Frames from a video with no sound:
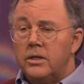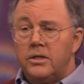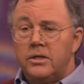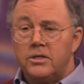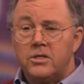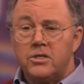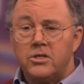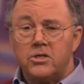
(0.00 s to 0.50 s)

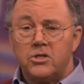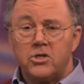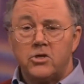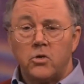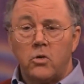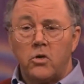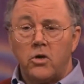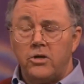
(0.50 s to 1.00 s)
This is the
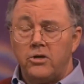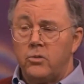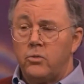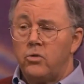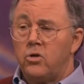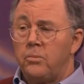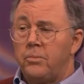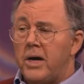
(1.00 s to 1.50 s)
story that
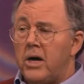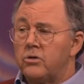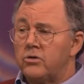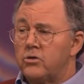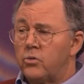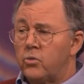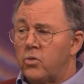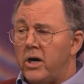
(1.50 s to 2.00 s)
we're
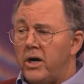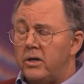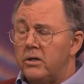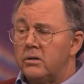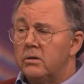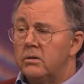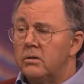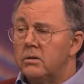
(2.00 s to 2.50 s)
about to write.
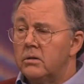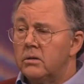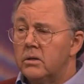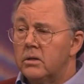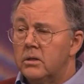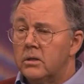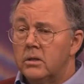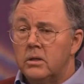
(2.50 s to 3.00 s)

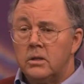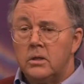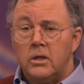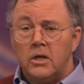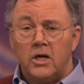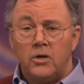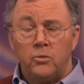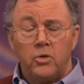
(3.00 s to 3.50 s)

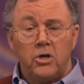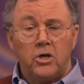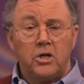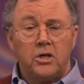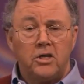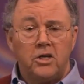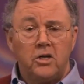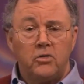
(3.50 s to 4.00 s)
And we're going
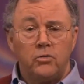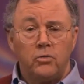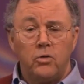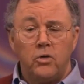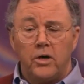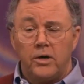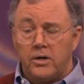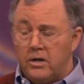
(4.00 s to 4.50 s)
to think
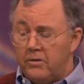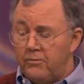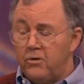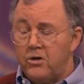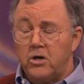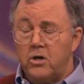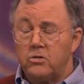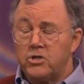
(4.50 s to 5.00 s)
through it. If
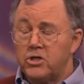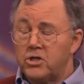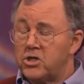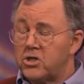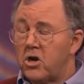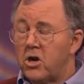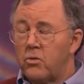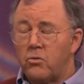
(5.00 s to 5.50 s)
we don't just
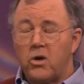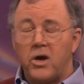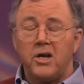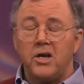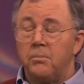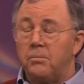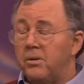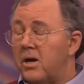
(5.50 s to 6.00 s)
start
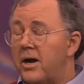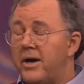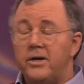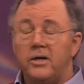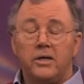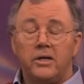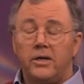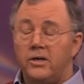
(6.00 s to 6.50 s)
writing
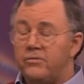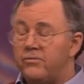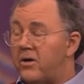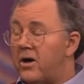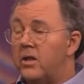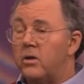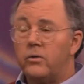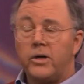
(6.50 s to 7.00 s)
blindly and
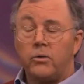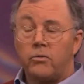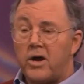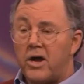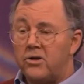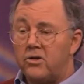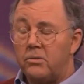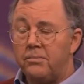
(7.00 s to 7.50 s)
following
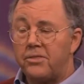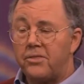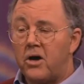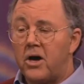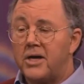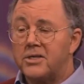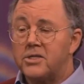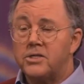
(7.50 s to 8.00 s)
random
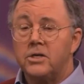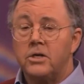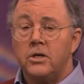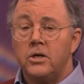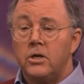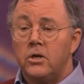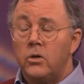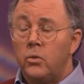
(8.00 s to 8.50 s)
thoughts,
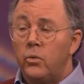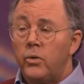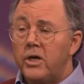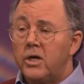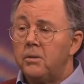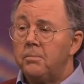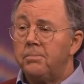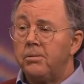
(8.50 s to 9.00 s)
we
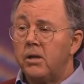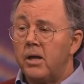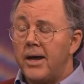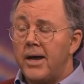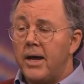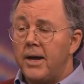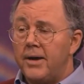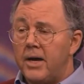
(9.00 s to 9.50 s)
can
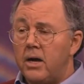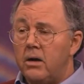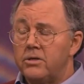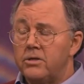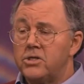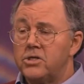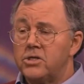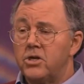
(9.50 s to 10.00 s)
plan how
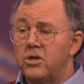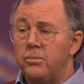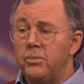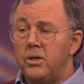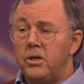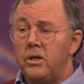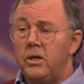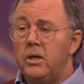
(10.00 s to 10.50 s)
this is going to
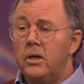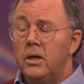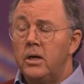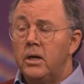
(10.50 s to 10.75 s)
be.